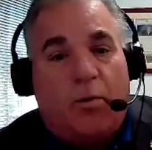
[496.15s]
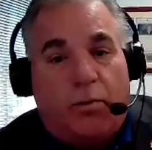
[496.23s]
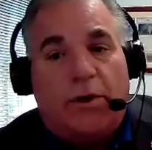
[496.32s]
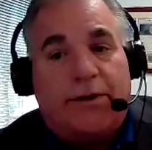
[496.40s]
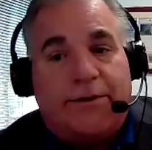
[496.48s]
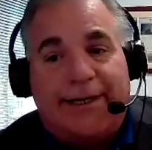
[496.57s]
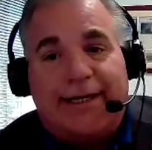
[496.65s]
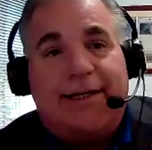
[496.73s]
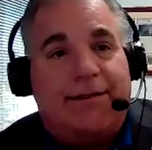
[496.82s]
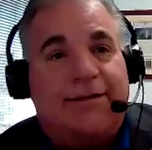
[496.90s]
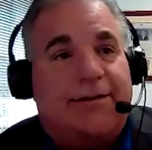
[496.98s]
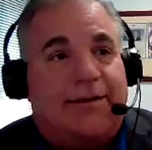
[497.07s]
we're
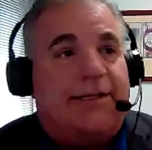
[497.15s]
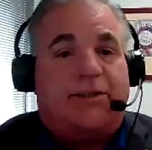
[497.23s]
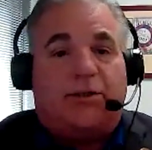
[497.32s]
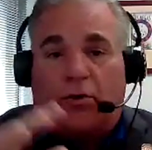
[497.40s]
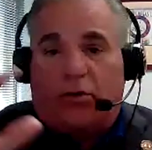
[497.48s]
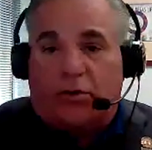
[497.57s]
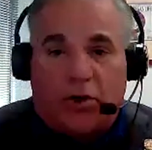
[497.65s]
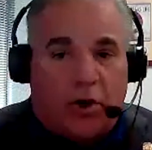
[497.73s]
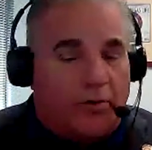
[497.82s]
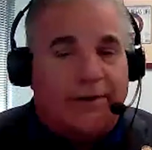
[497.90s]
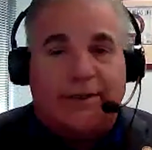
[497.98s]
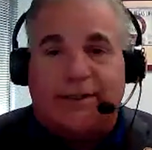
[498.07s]
in this whole
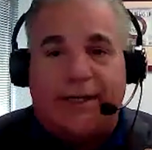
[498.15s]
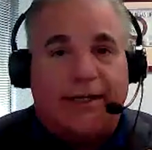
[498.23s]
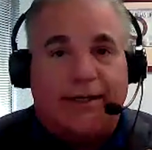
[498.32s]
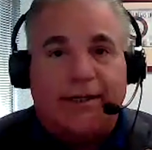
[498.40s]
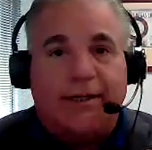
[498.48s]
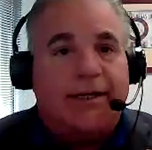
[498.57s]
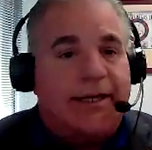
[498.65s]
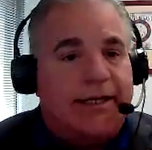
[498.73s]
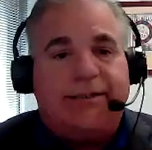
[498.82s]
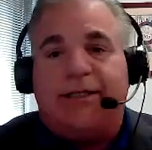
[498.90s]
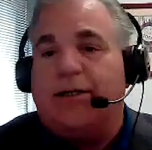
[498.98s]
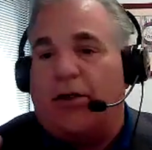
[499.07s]
COVID thing
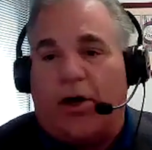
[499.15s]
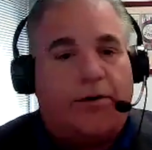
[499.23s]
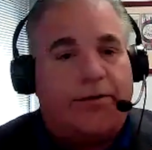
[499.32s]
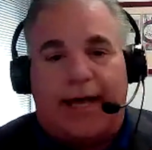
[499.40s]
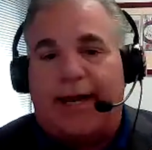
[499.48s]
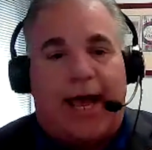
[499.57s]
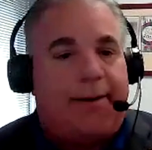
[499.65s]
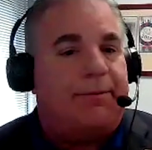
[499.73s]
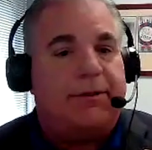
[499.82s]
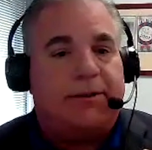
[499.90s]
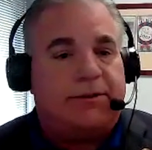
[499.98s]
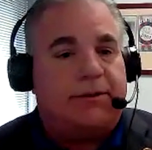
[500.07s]
until all that
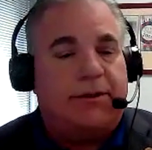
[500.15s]
happens.